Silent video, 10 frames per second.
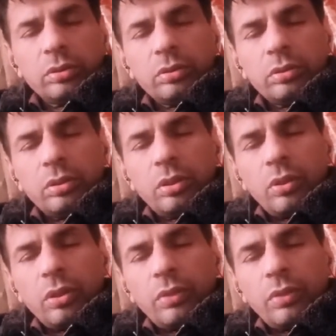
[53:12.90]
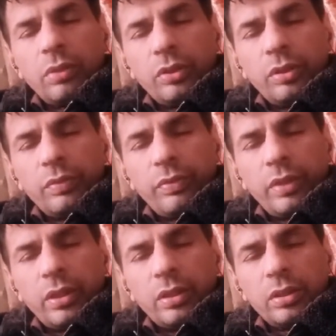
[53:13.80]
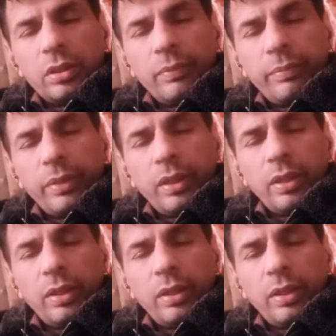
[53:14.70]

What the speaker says: talk with your friends and be like.